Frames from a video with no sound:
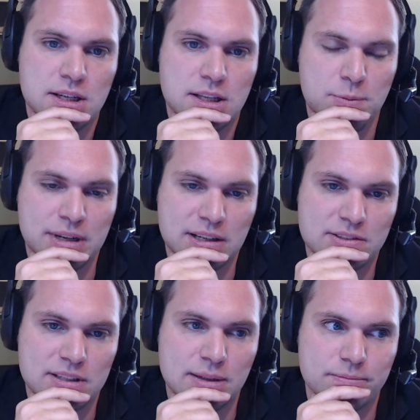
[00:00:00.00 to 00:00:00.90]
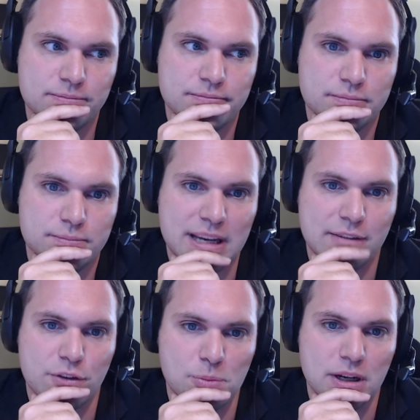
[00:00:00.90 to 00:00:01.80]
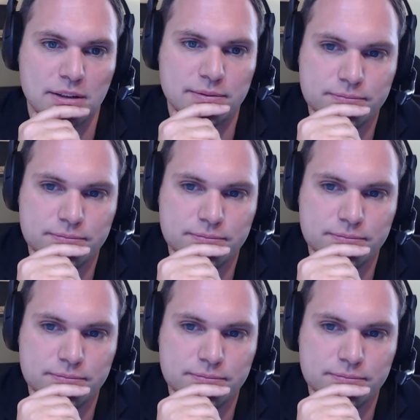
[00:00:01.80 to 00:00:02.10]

the biggest um, bang for their buck.